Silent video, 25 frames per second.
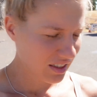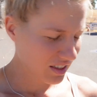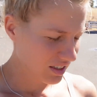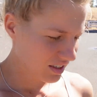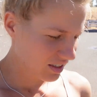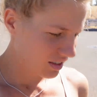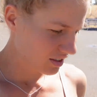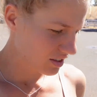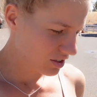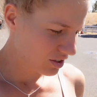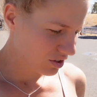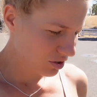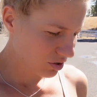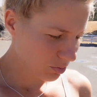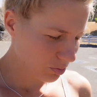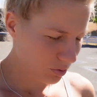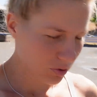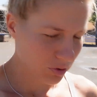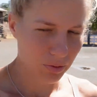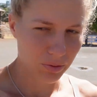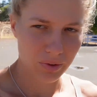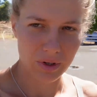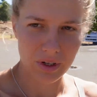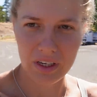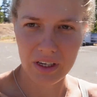it is
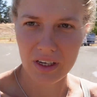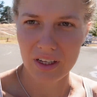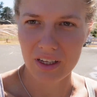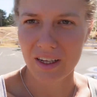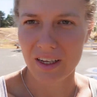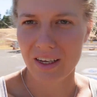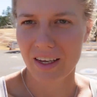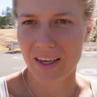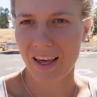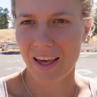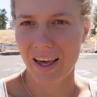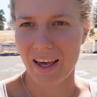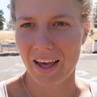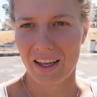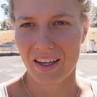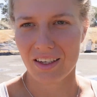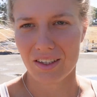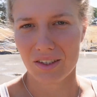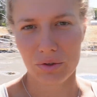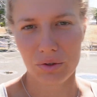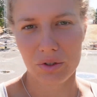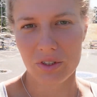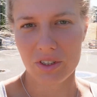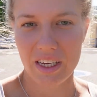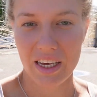super windy again.
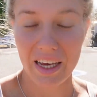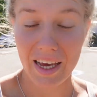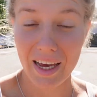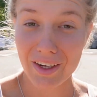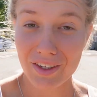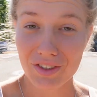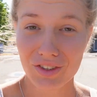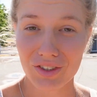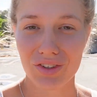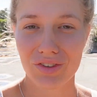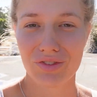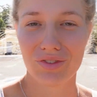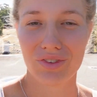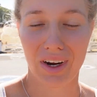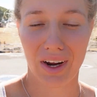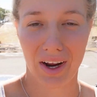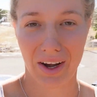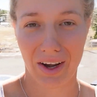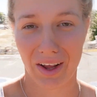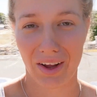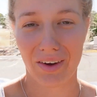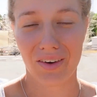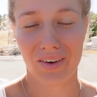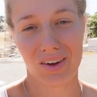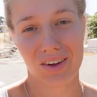It was actually
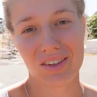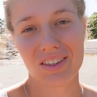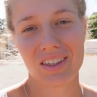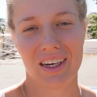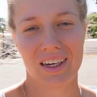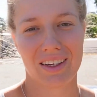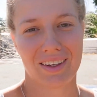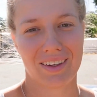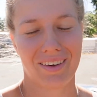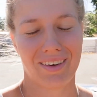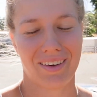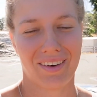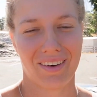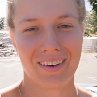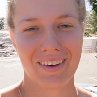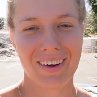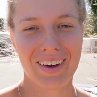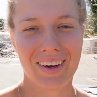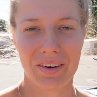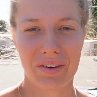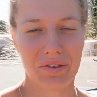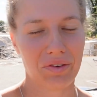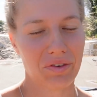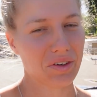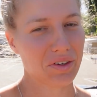raining all night long
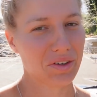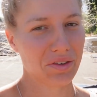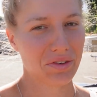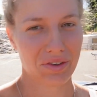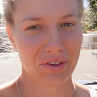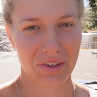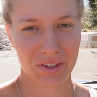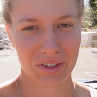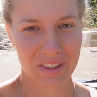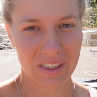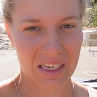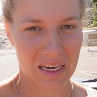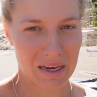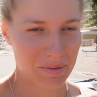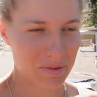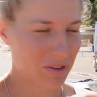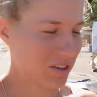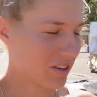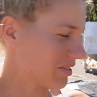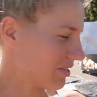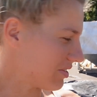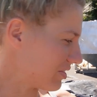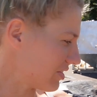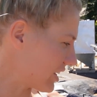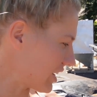for the first time in
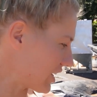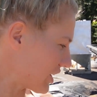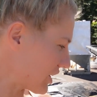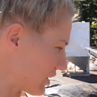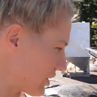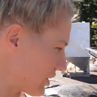a very